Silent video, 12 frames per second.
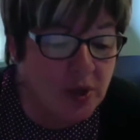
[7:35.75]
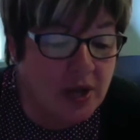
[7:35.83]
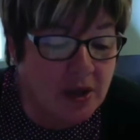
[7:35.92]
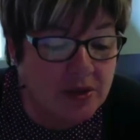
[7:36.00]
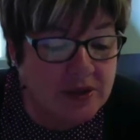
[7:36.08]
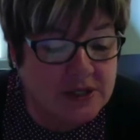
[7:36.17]

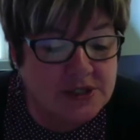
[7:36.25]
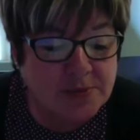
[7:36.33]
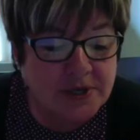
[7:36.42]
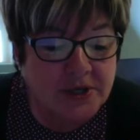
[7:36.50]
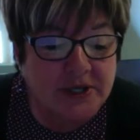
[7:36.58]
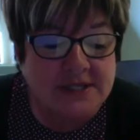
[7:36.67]
health
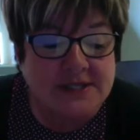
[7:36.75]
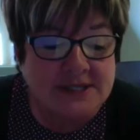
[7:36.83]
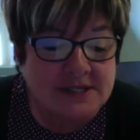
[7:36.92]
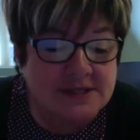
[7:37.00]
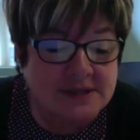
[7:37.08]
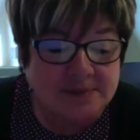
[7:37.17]

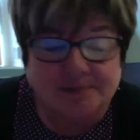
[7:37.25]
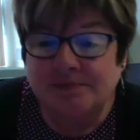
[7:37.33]
experiences